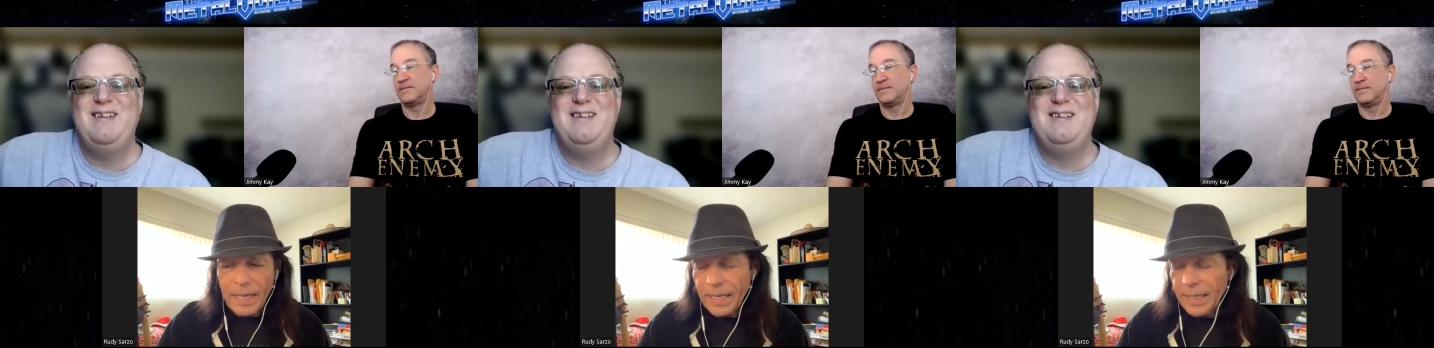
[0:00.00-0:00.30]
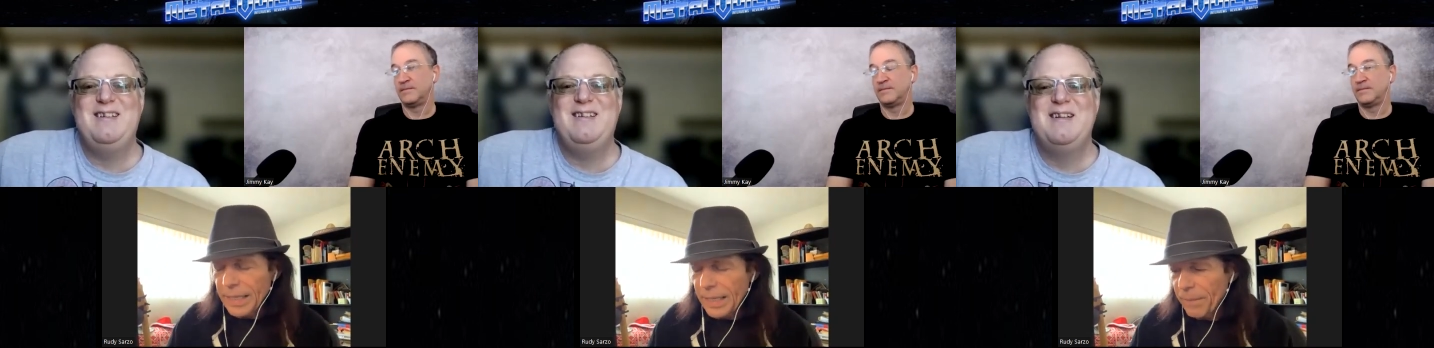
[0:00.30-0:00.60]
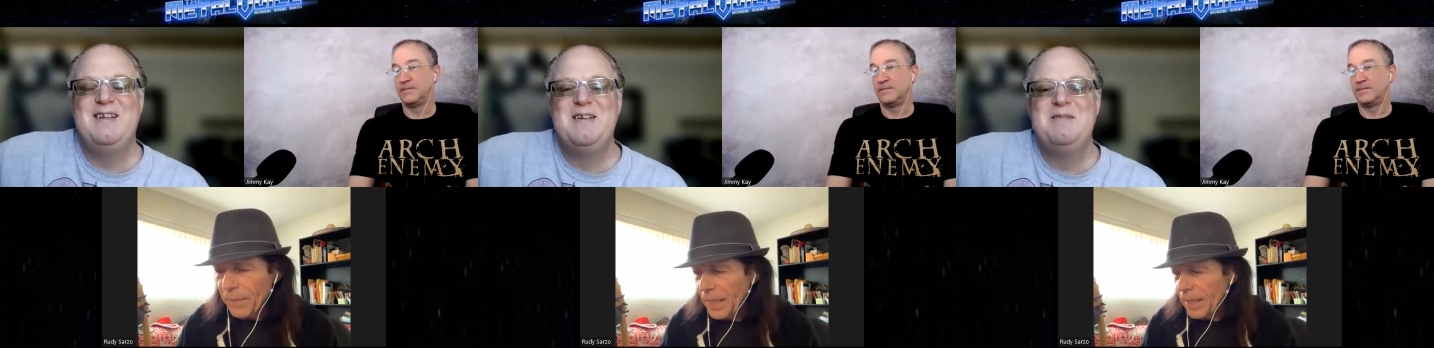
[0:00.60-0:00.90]
Speaker 1: And
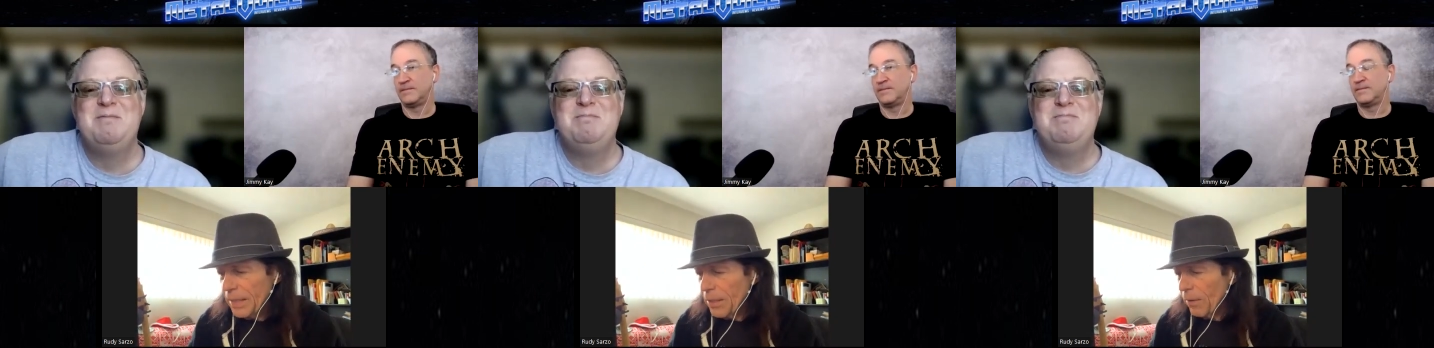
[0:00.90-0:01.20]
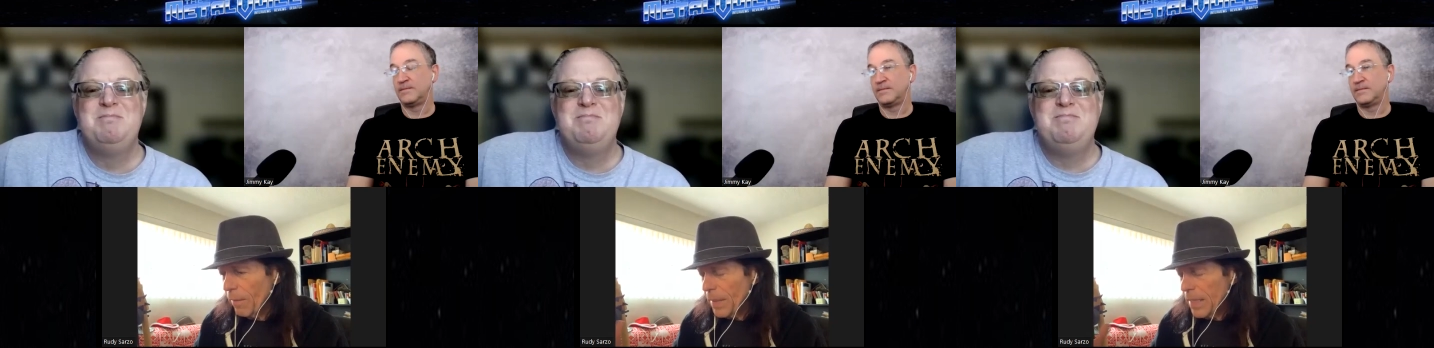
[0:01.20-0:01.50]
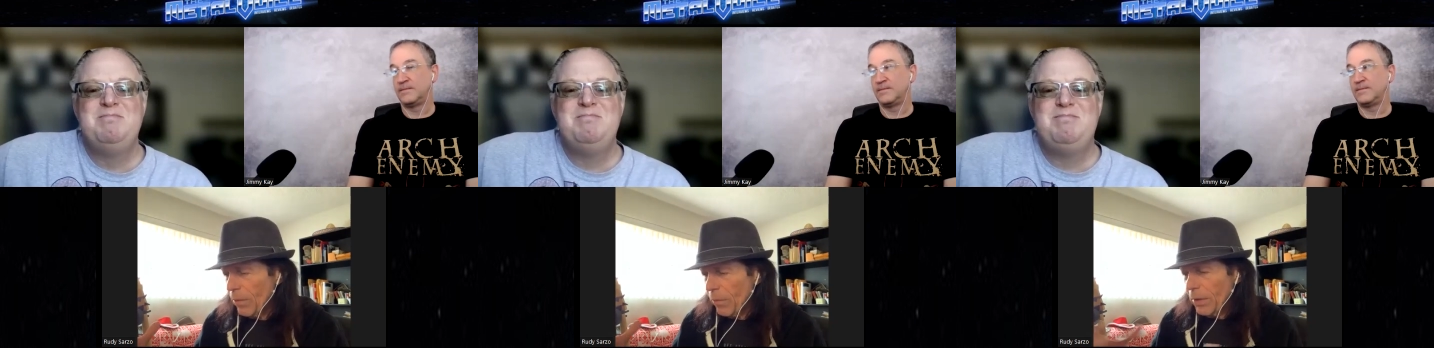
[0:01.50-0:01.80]
you know,
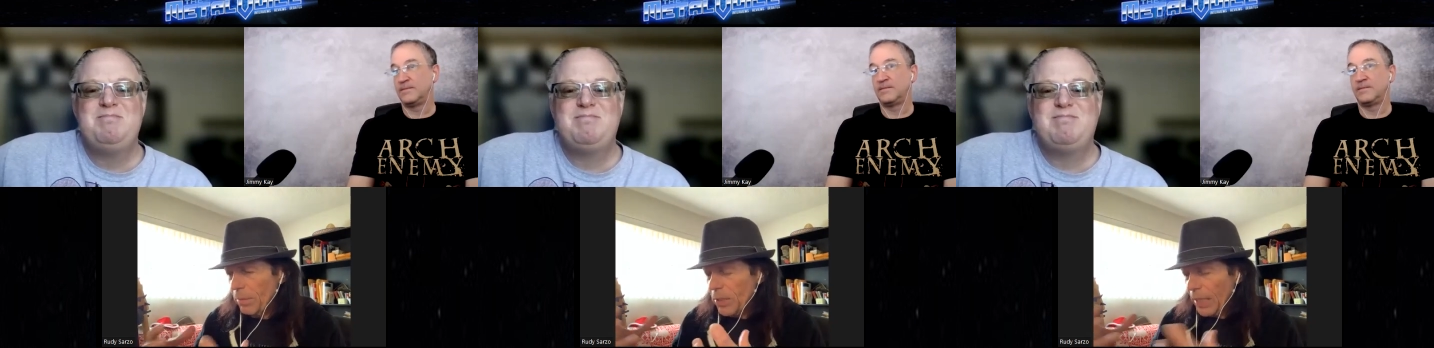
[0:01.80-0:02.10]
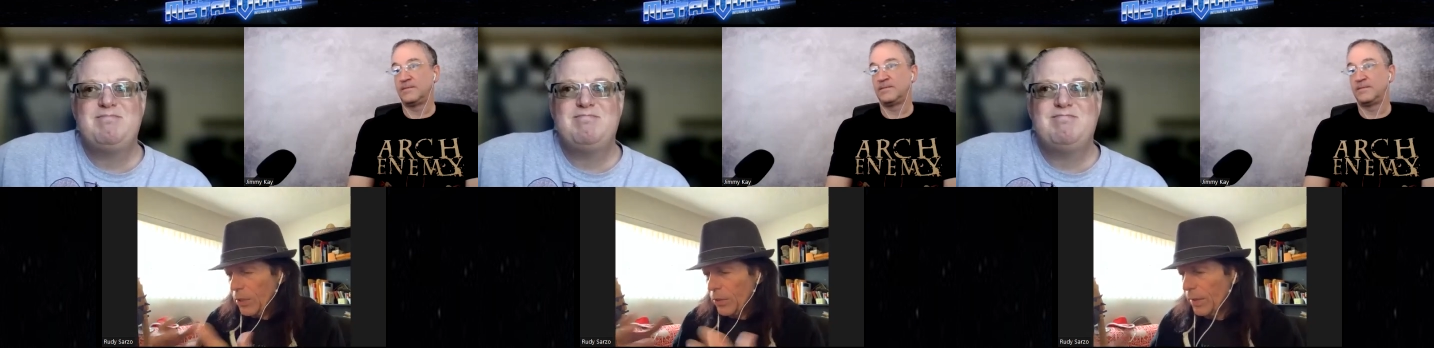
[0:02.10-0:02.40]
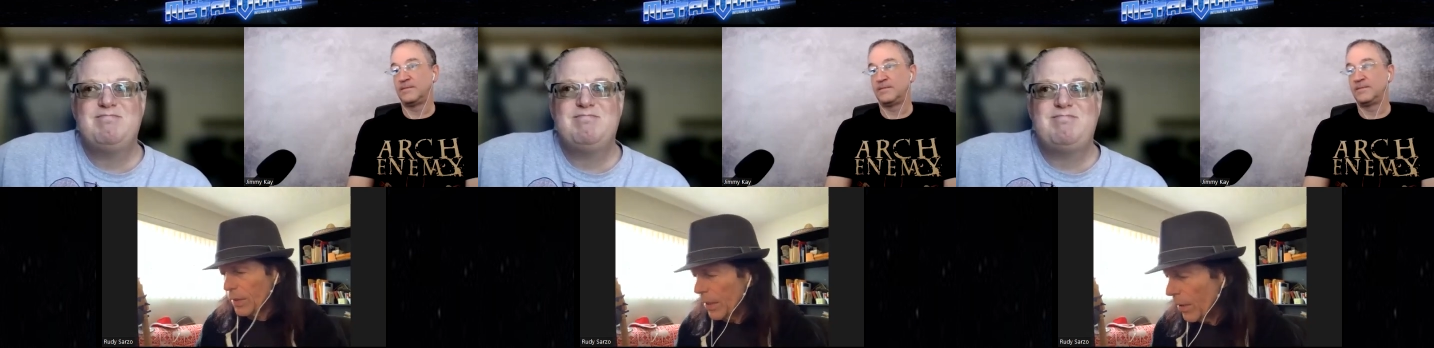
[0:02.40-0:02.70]
being a rhythm
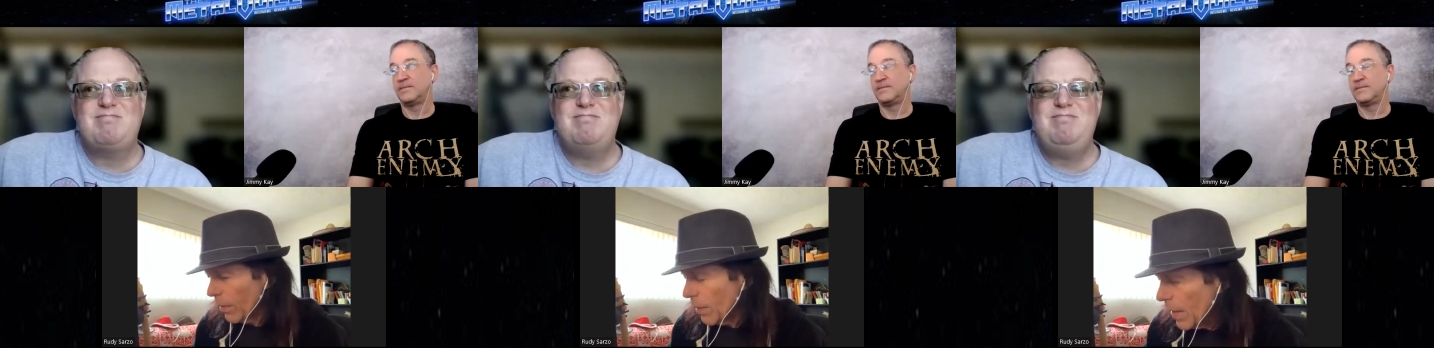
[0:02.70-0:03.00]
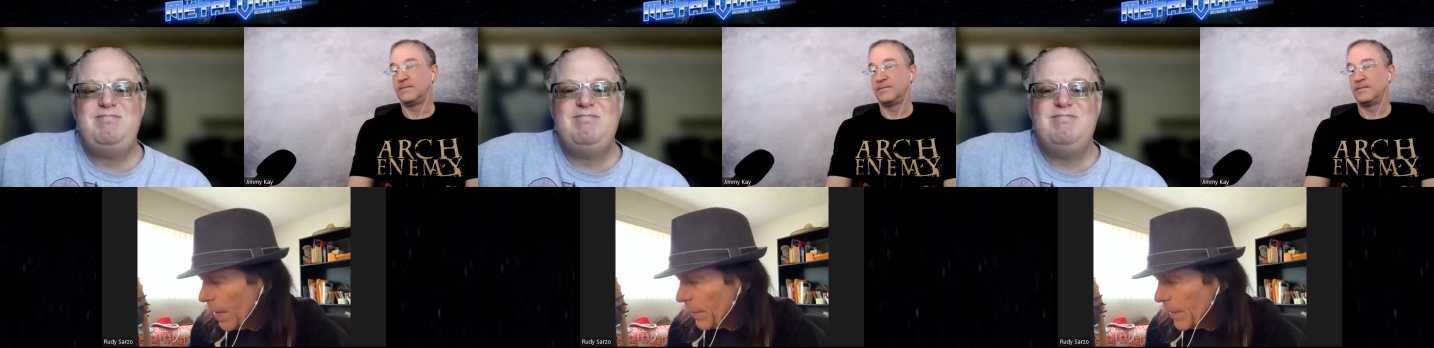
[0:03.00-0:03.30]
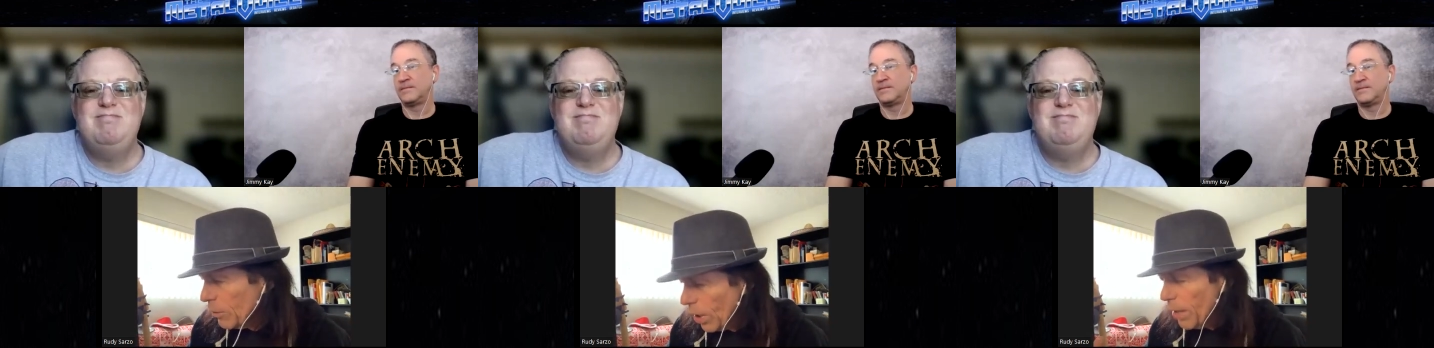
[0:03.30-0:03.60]
section, you know,
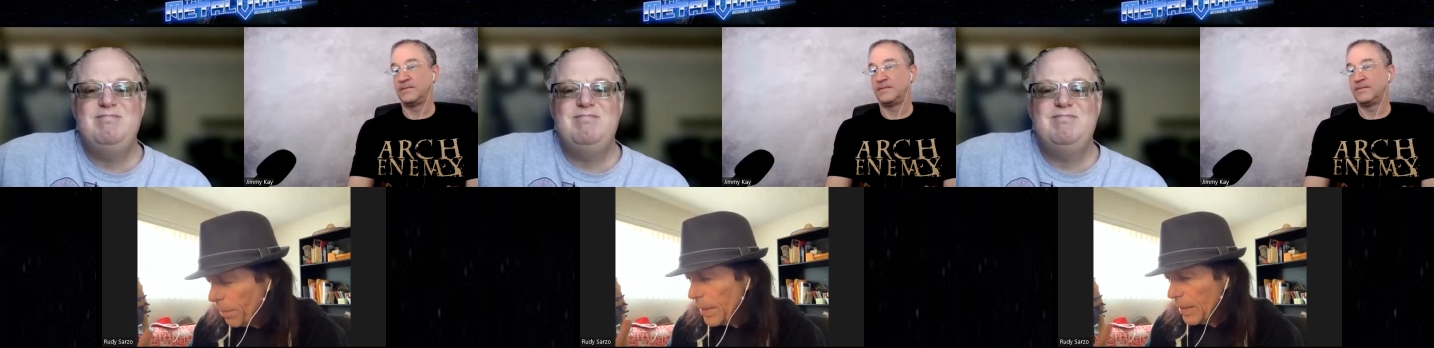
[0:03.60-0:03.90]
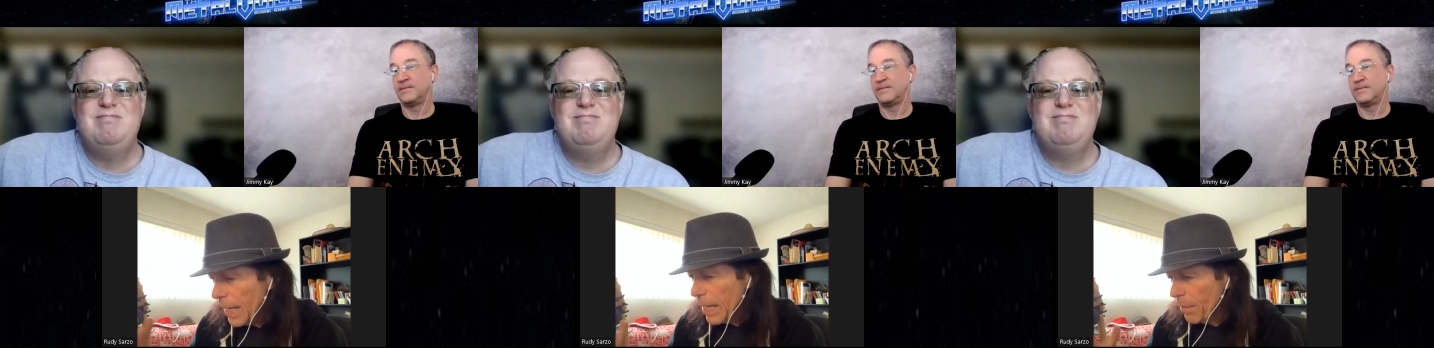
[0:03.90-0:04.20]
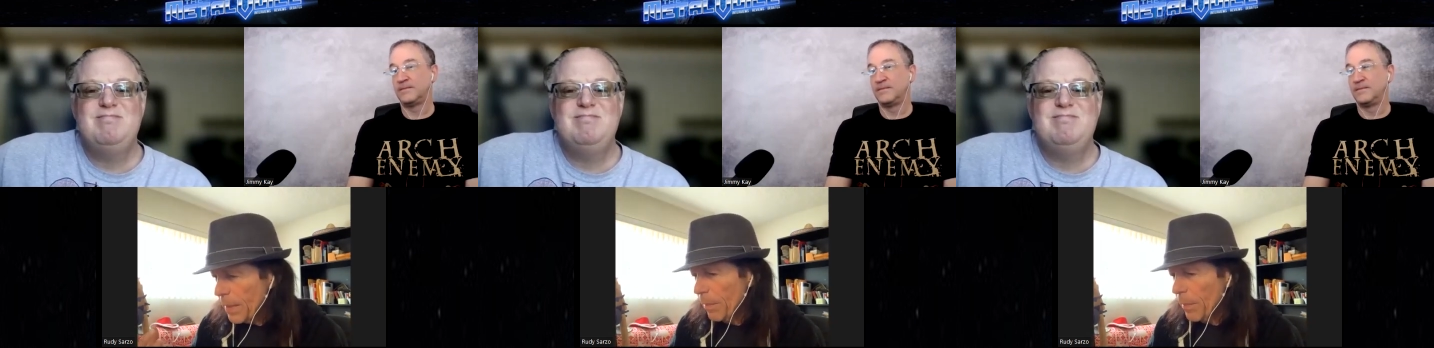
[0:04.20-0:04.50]
he taught me how
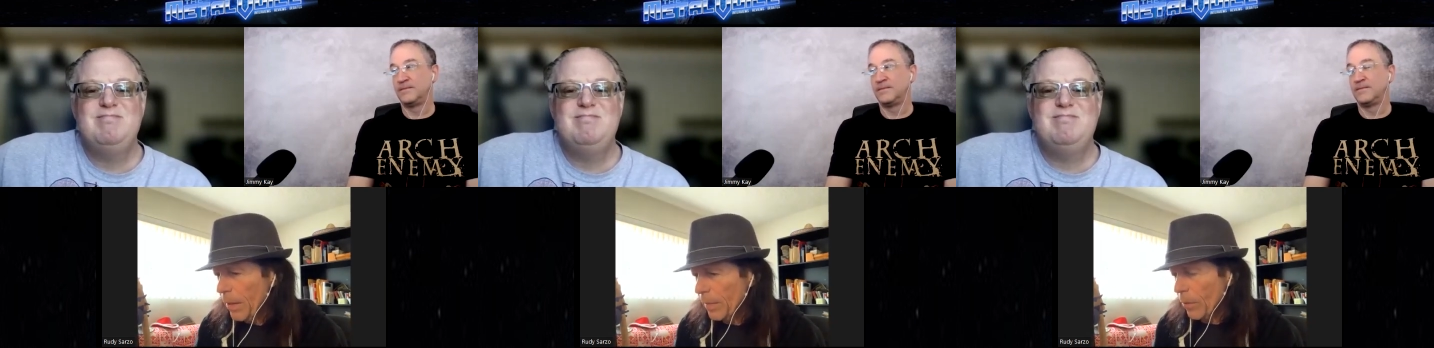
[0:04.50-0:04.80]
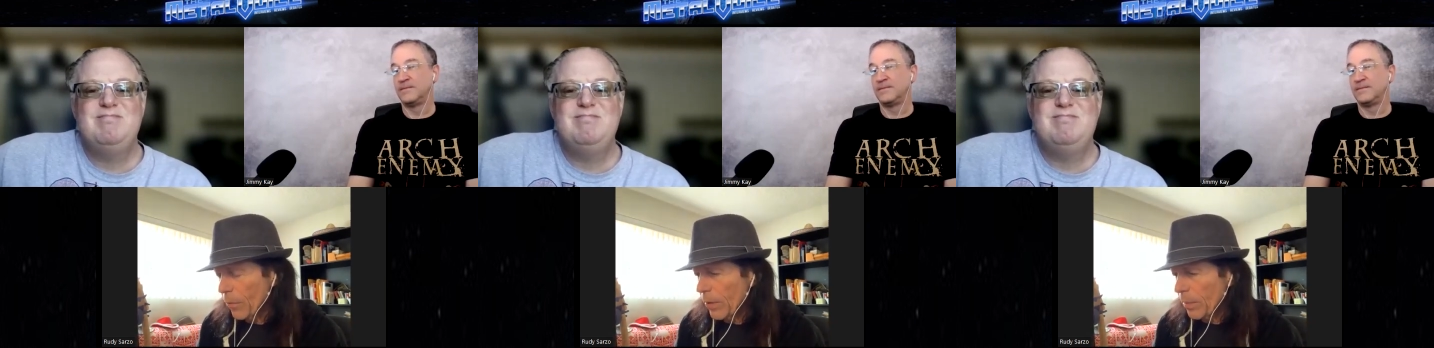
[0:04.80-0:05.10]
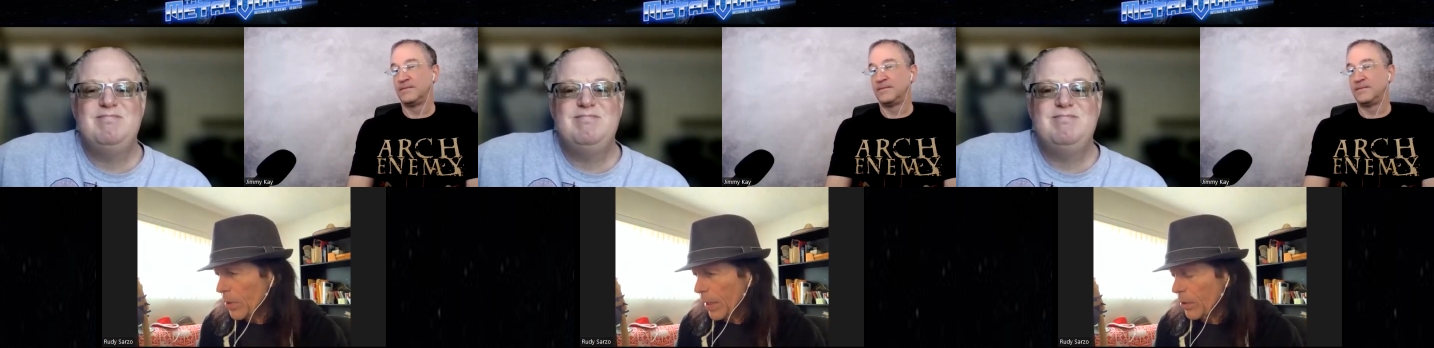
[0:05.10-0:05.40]
to be a part of the
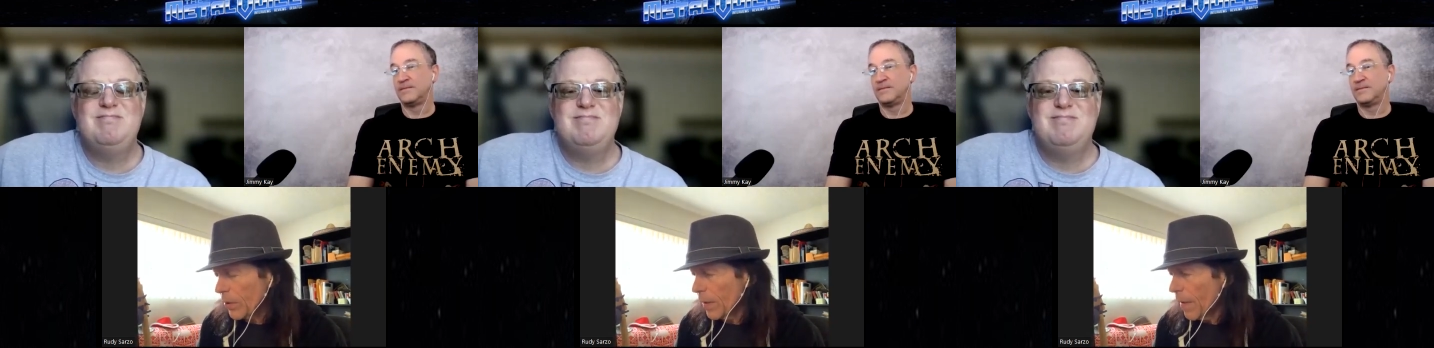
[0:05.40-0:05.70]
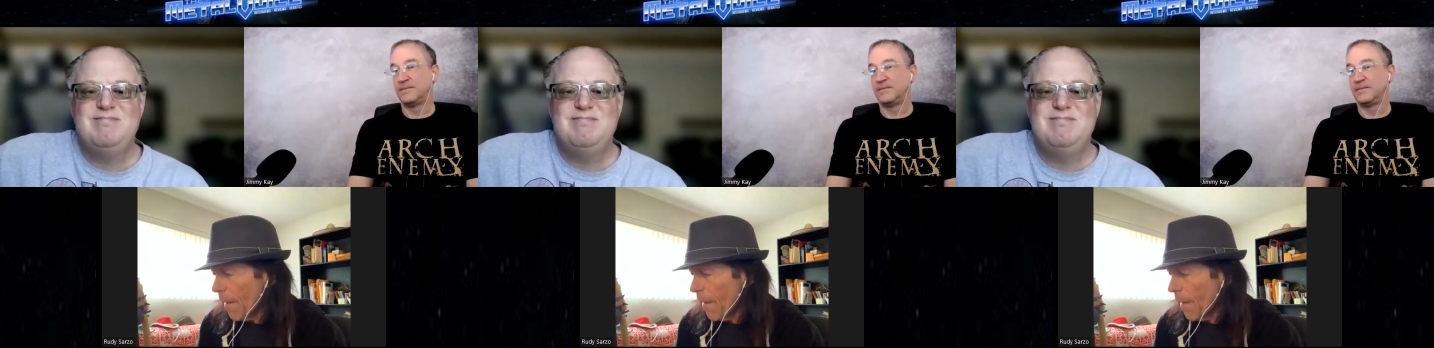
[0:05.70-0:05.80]
rhythm section.